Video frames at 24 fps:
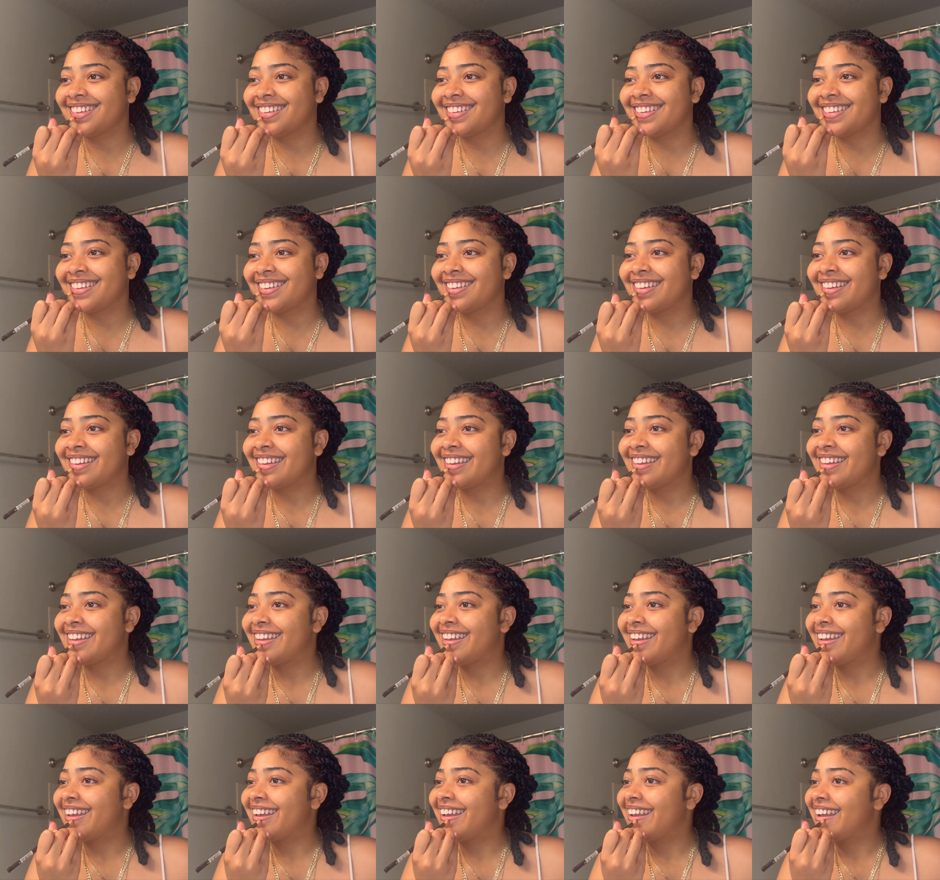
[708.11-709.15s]

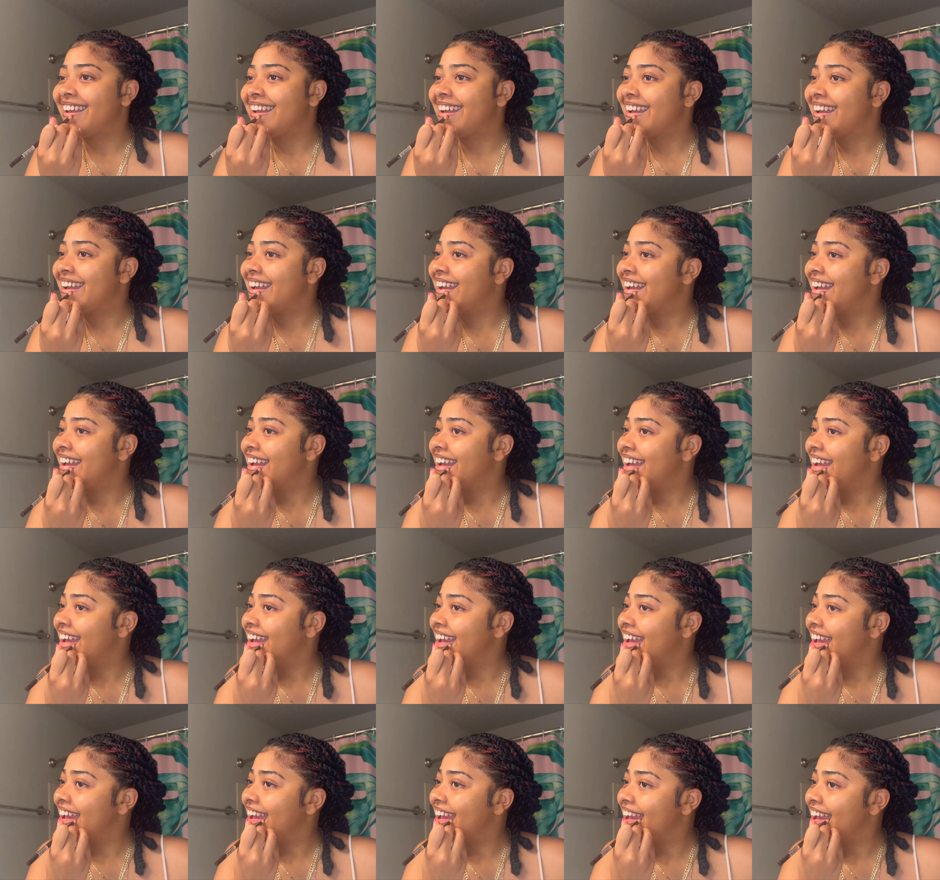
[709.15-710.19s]

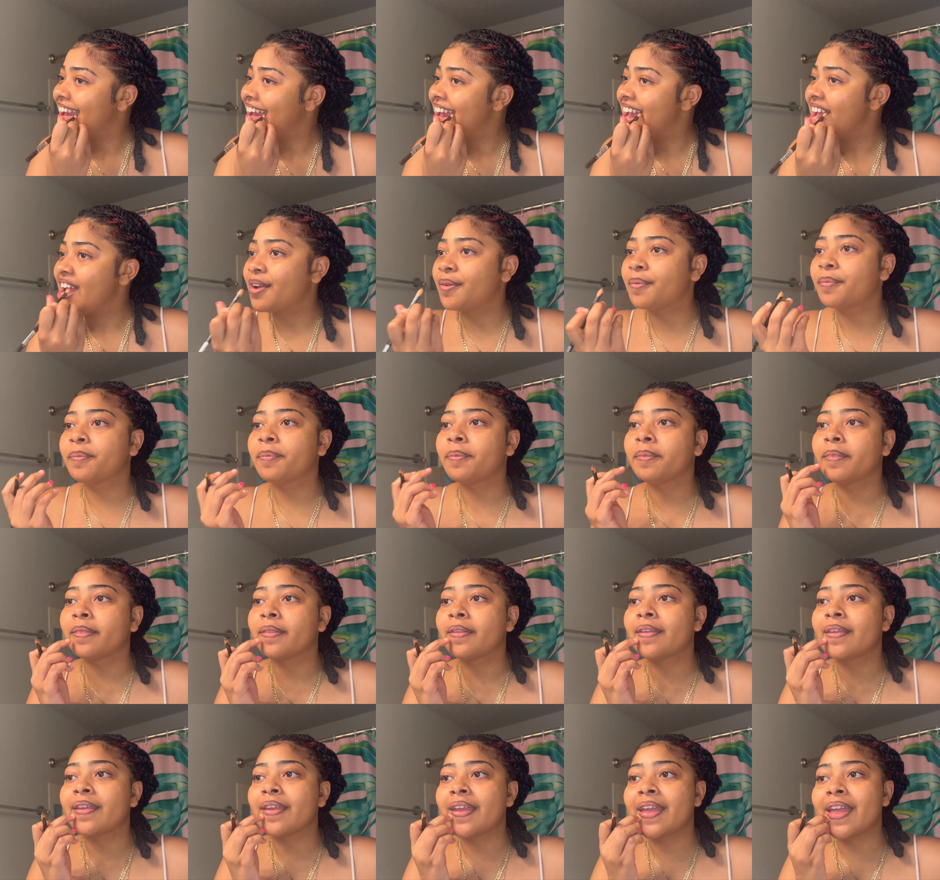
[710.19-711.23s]

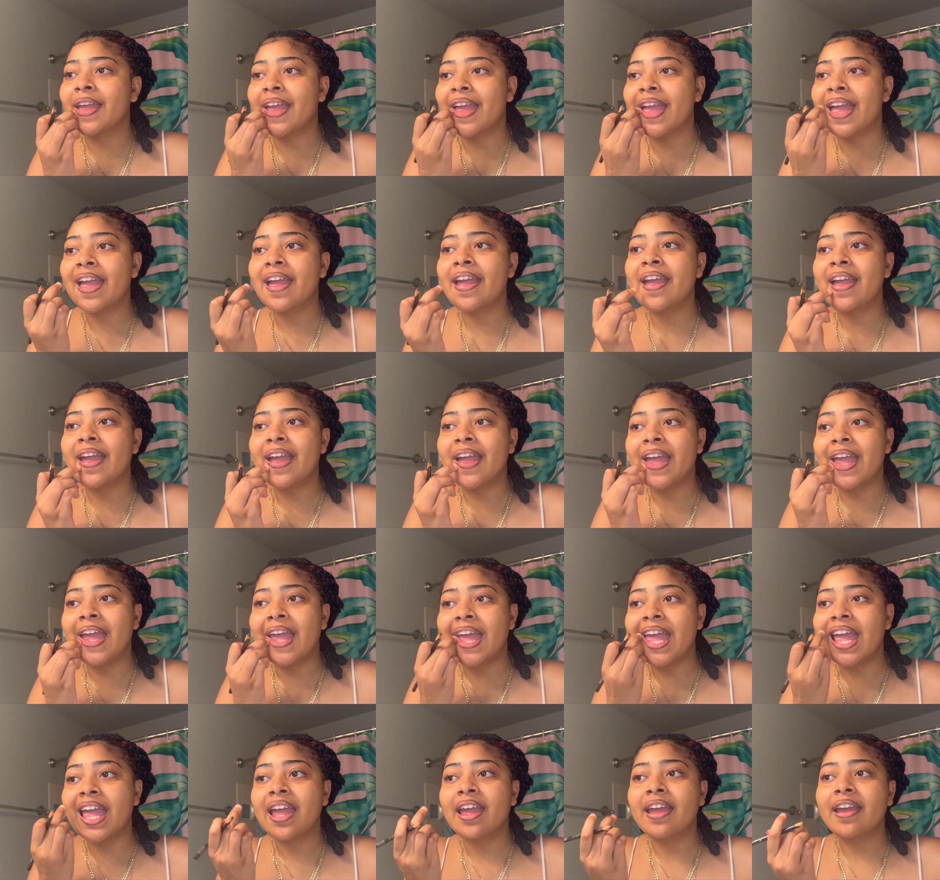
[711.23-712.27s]

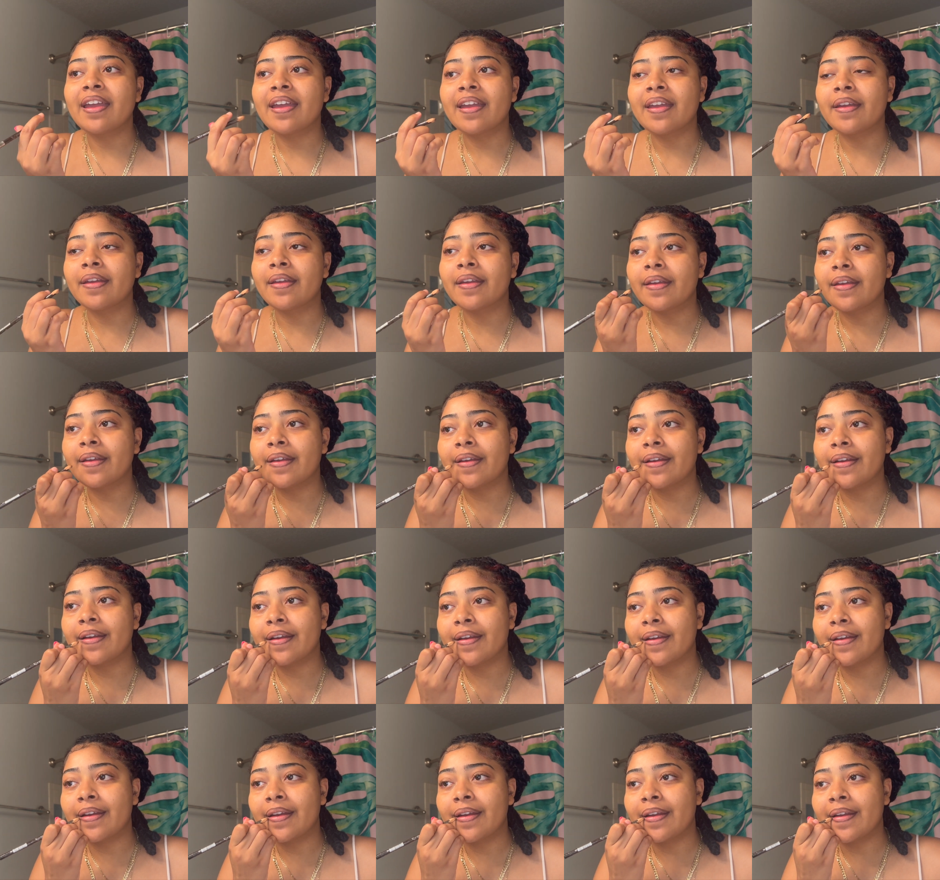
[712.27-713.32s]

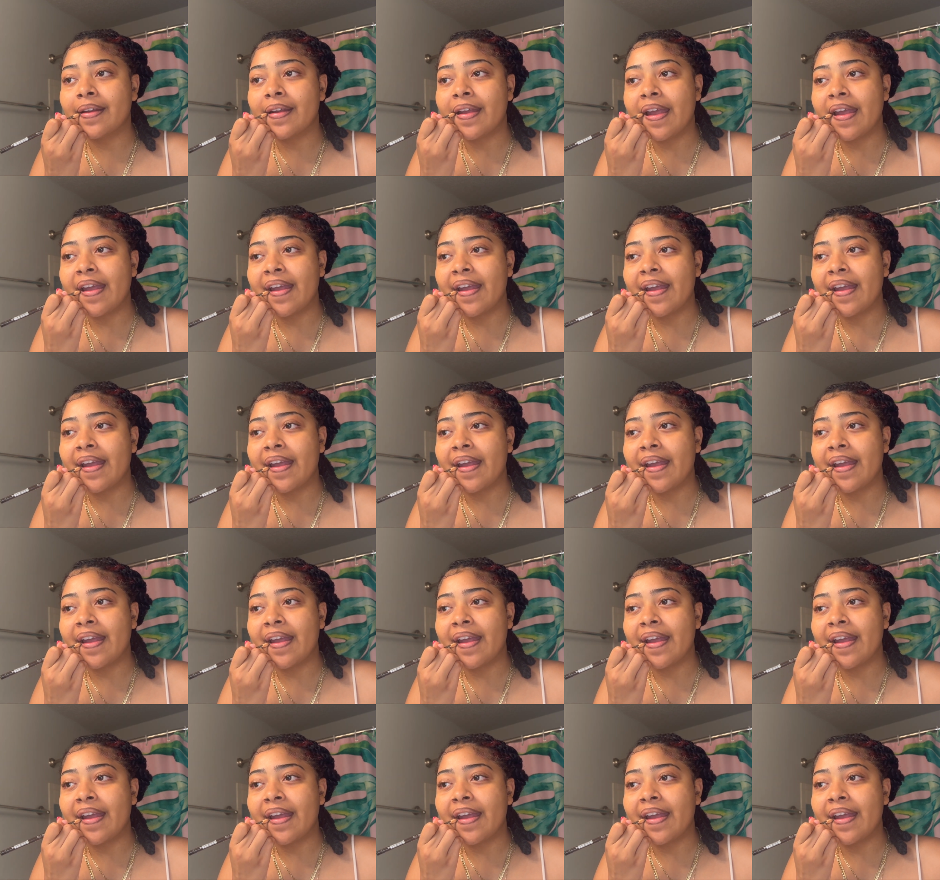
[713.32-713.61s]
No one is speaking in this clip.